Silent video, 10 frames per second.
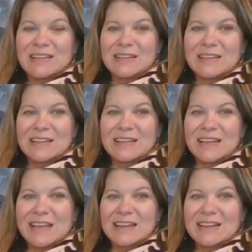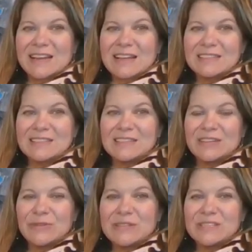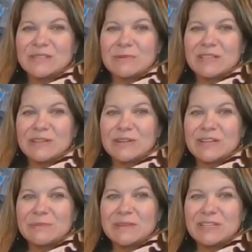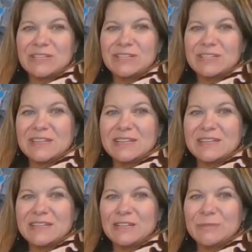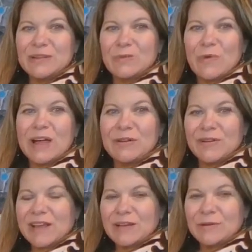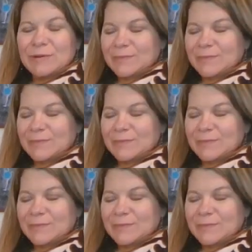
again, a nice, crisp, clear image and a little bit of wider angle.